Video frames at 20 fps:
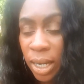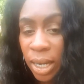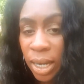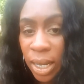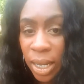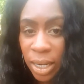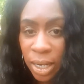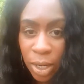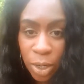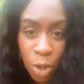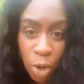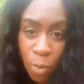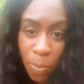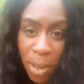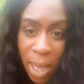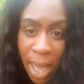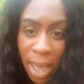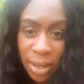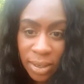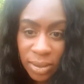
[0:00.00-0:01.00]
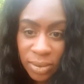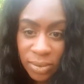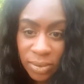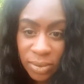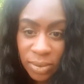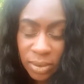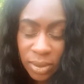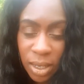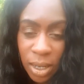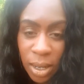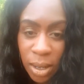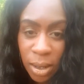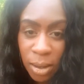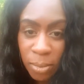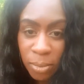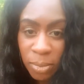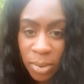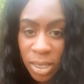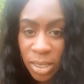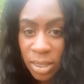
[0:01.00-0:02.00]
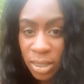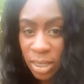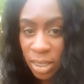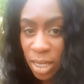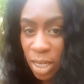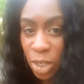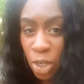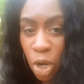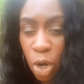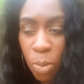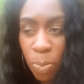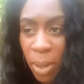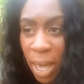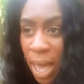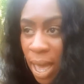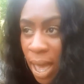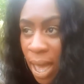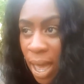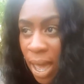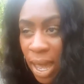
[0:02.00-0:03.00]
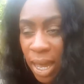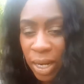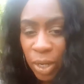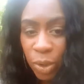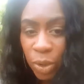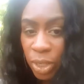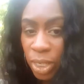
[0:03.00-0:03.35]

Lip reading: get a notepad, a sticky notepad or